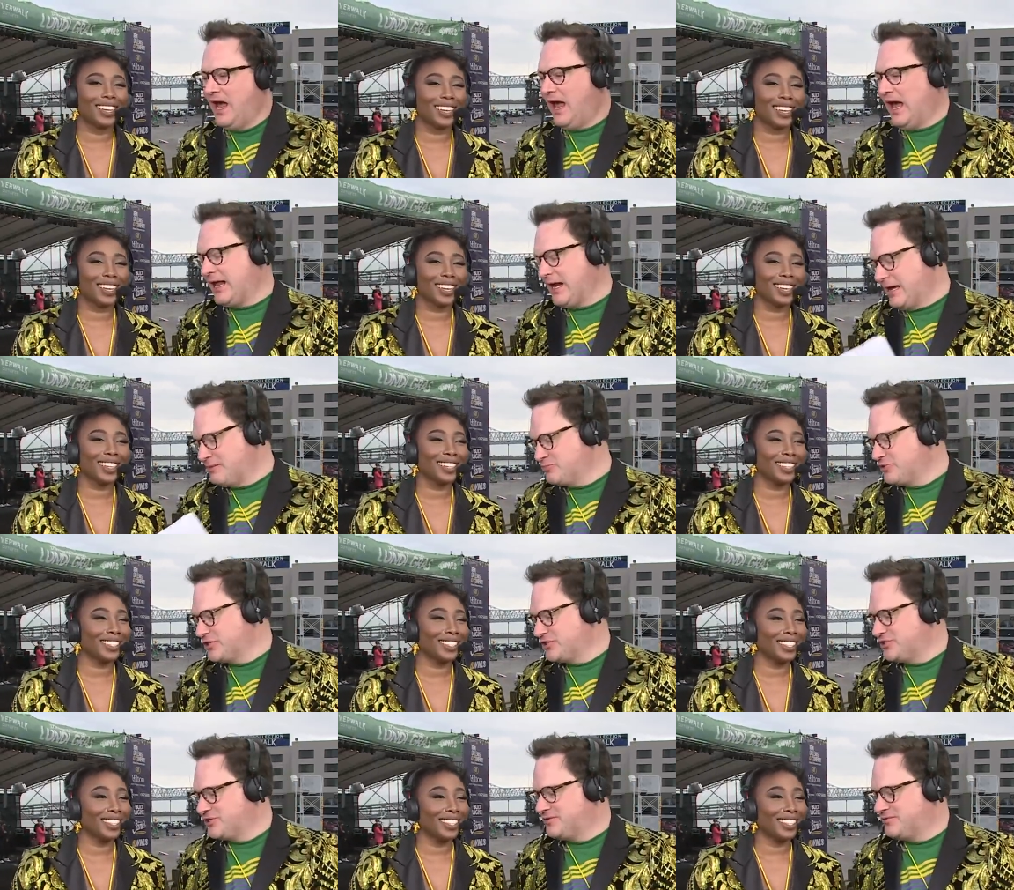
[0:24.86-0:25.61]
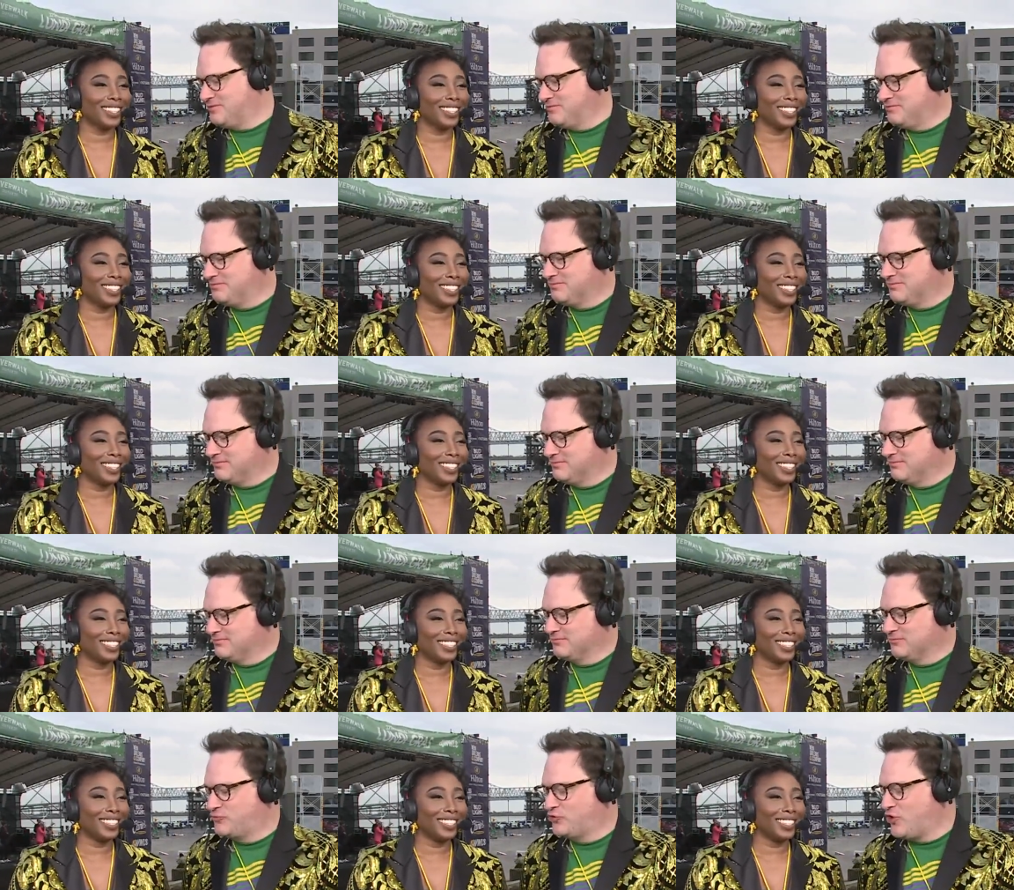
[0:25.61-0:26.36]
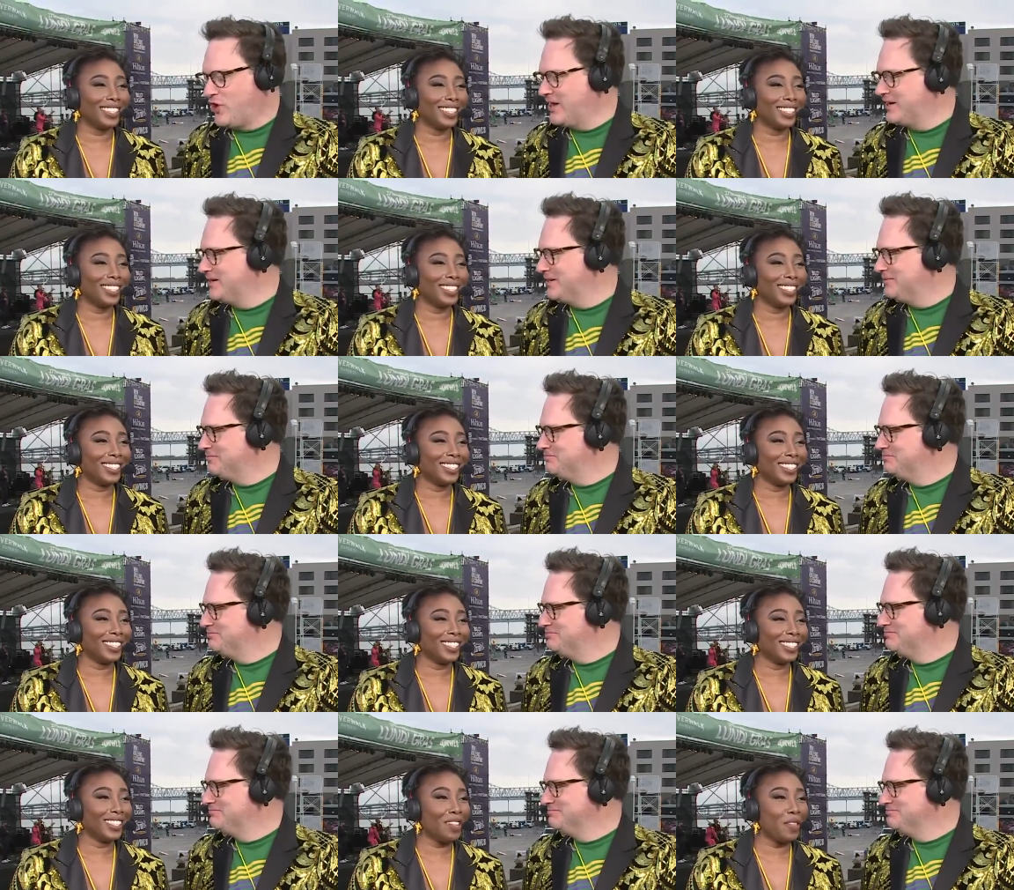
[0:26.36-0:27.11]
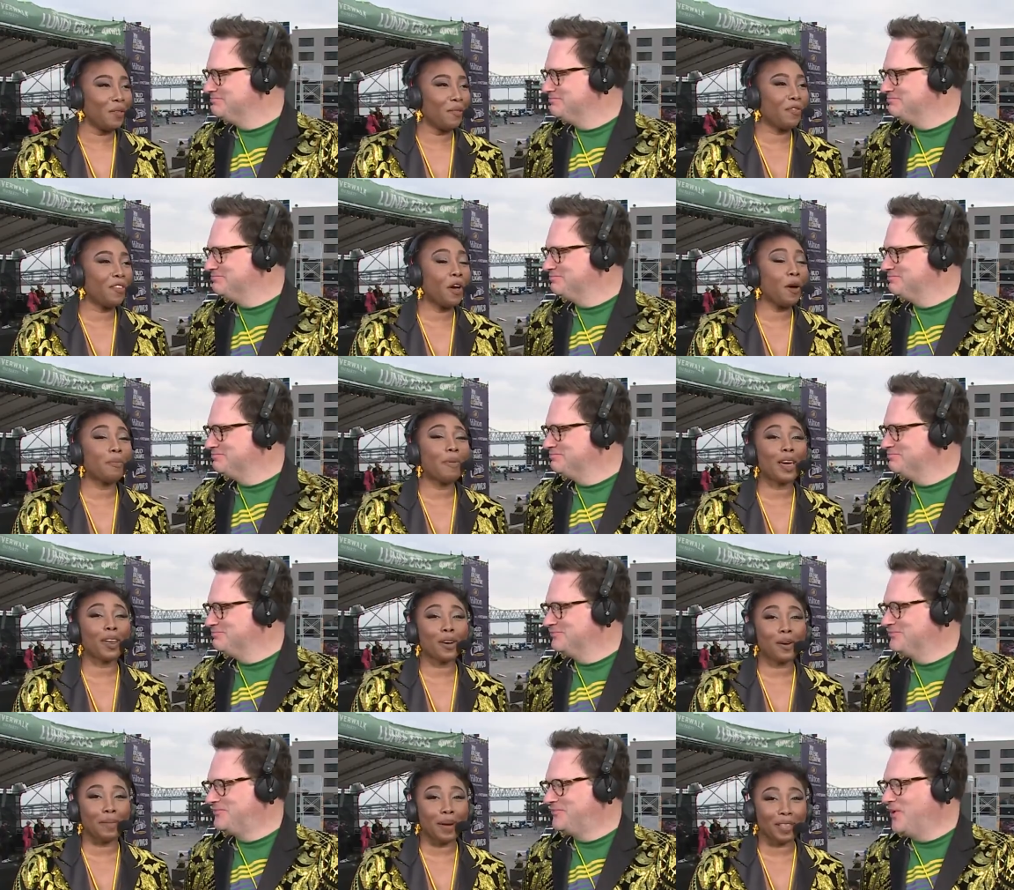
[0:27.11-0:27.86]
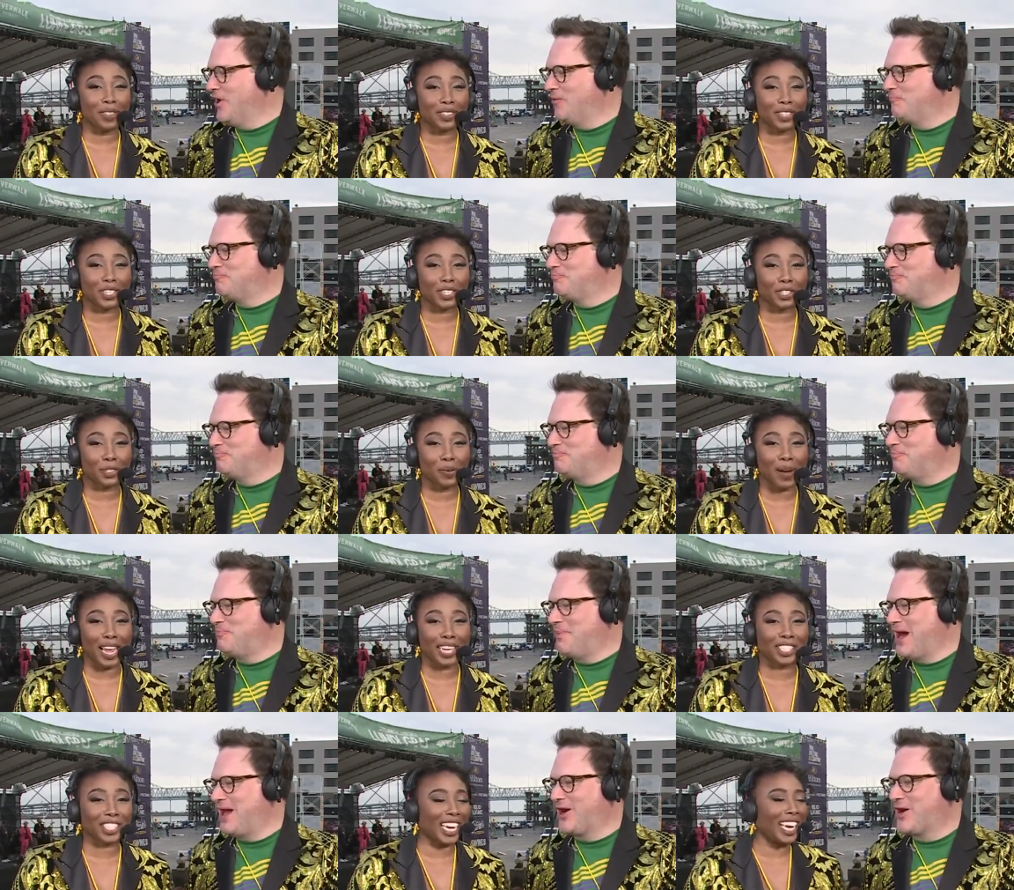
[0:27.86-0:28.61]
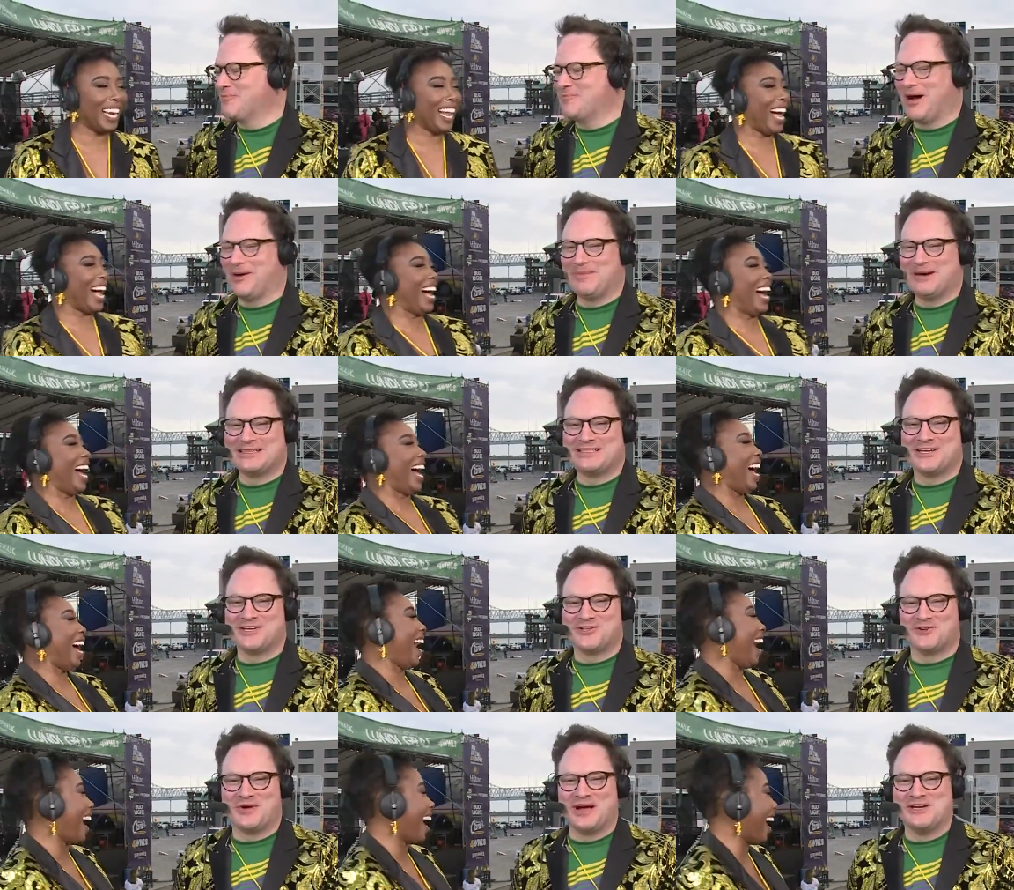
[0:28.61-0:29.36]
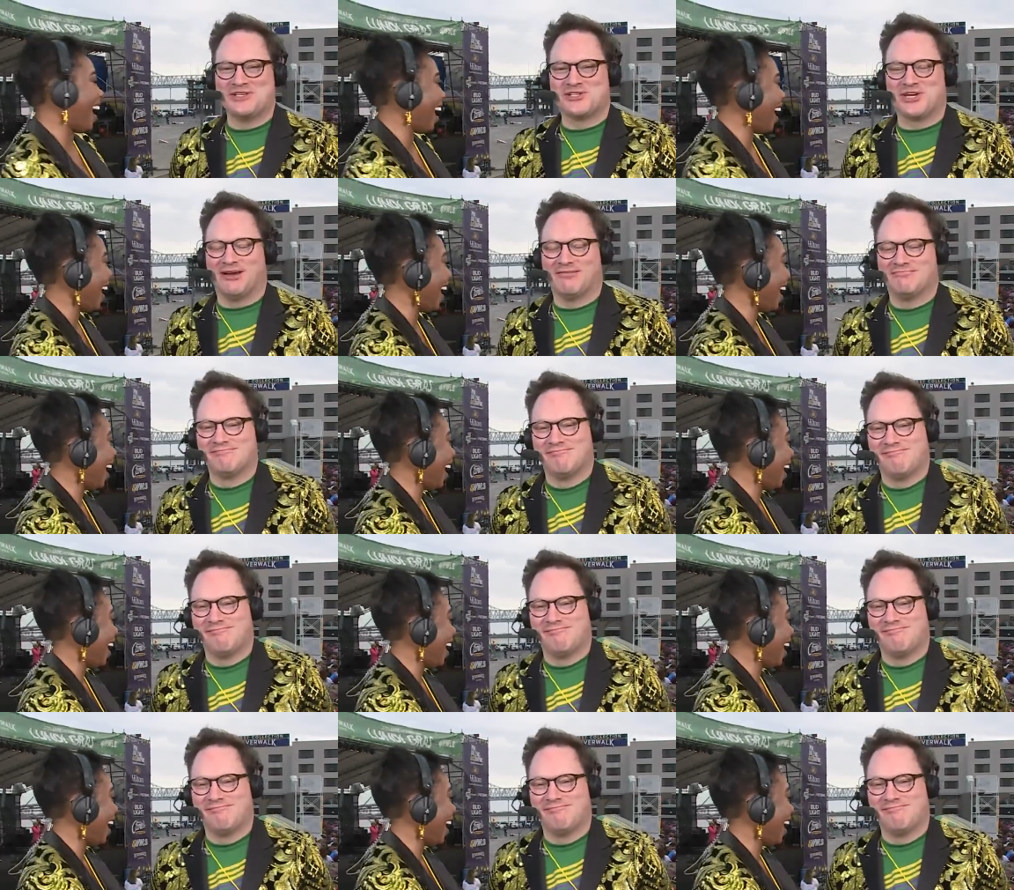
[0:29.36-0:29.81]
Speaker 1: And I'm just trying to feel
Speaker 2: better about feel the situation. Better
Speaker 1: about my situation.